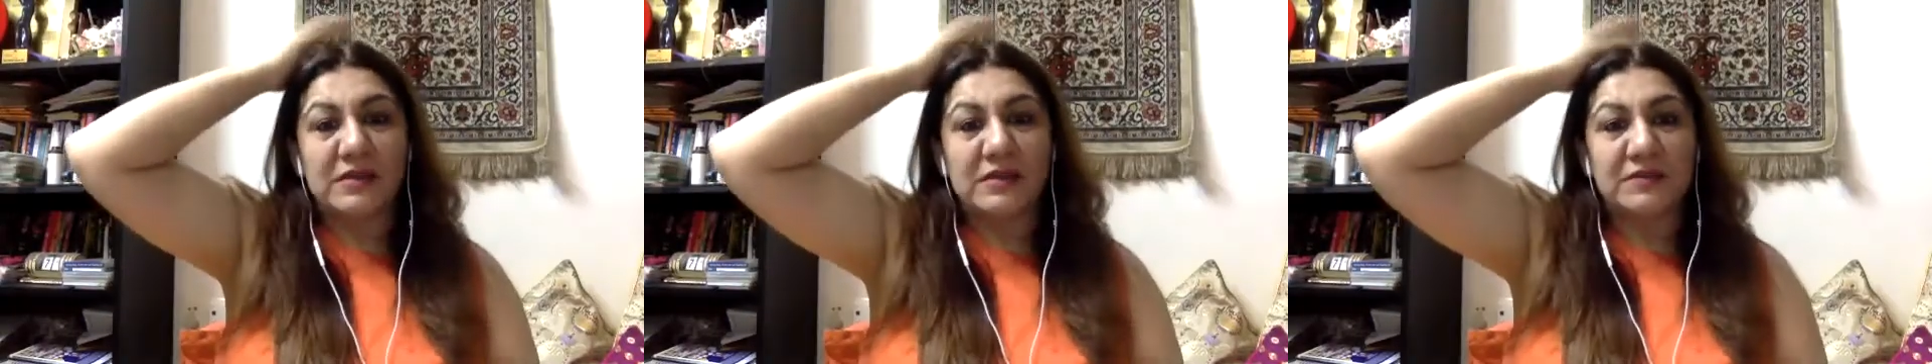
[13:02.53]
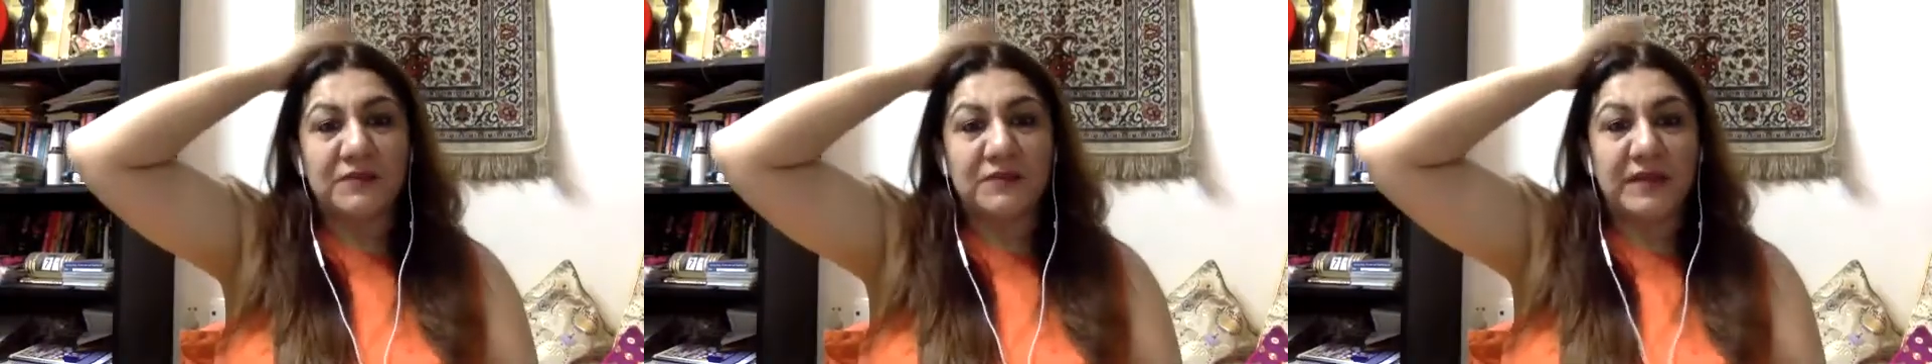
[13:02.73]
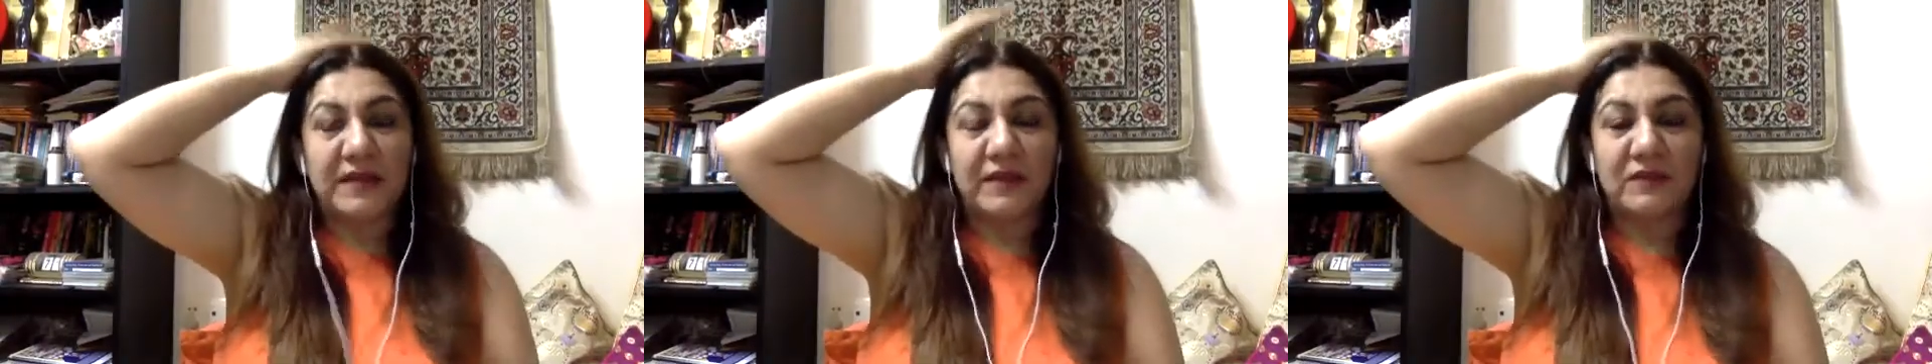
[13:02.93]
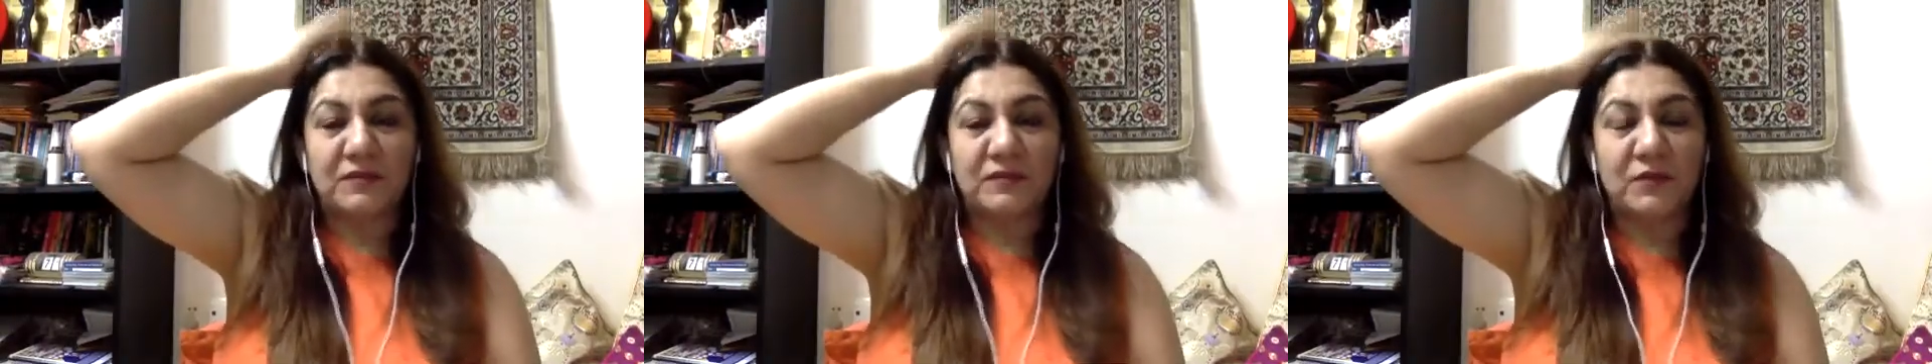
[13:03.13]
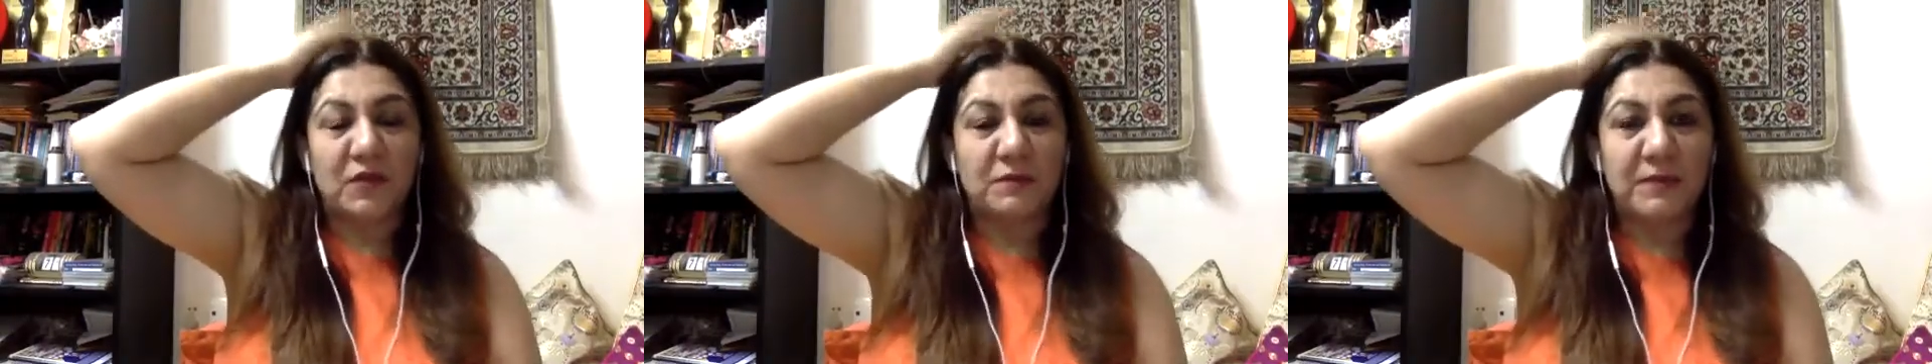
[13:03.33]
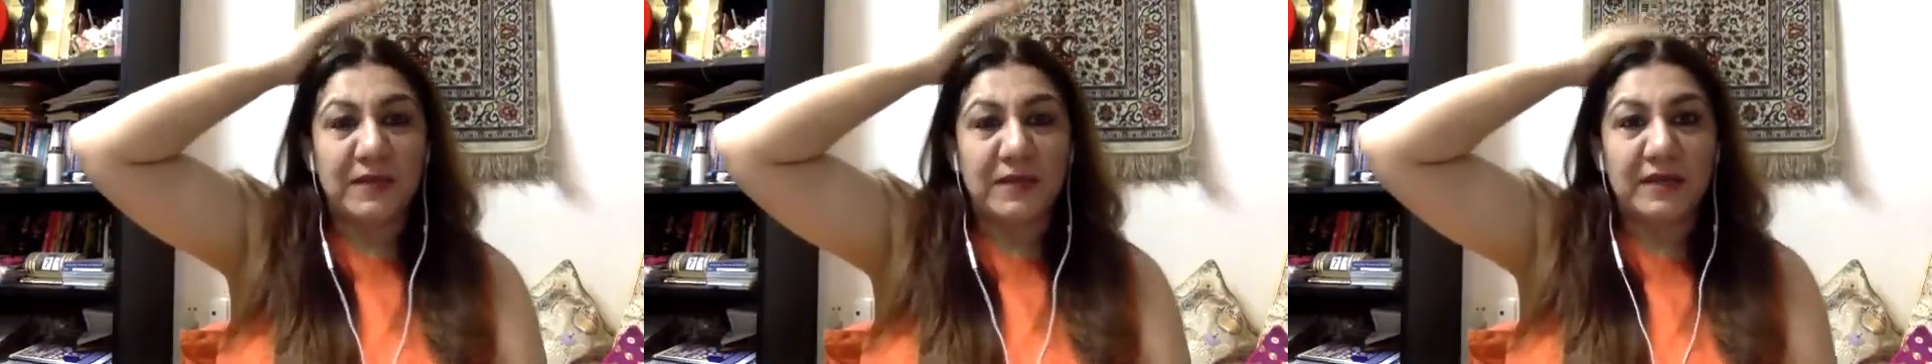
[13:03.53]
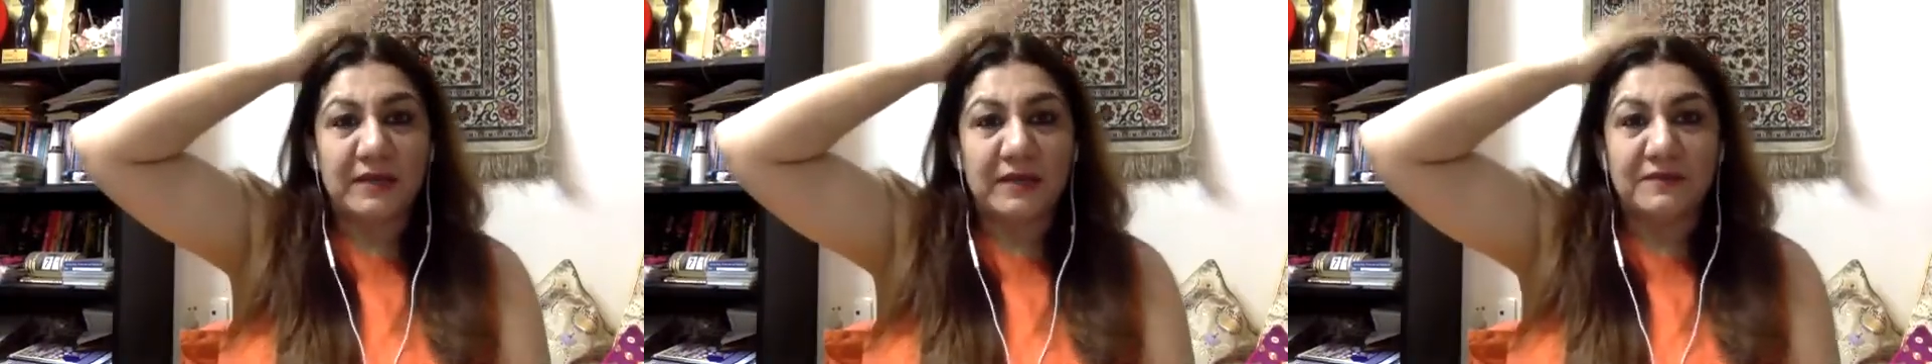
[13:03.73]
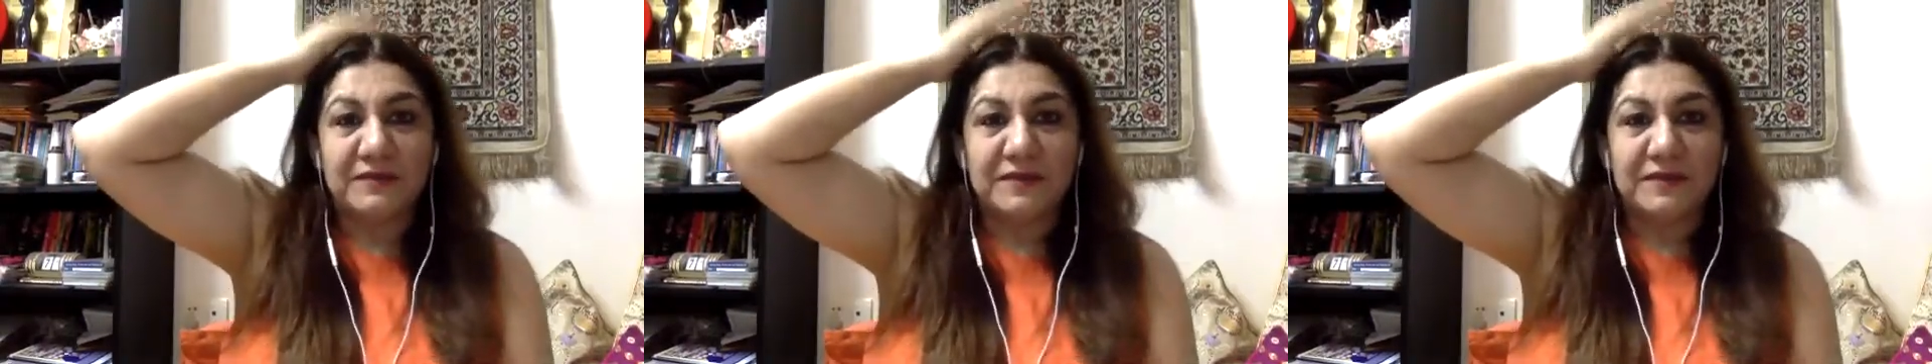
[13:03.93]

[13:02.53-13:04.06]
this feeling of not being loved.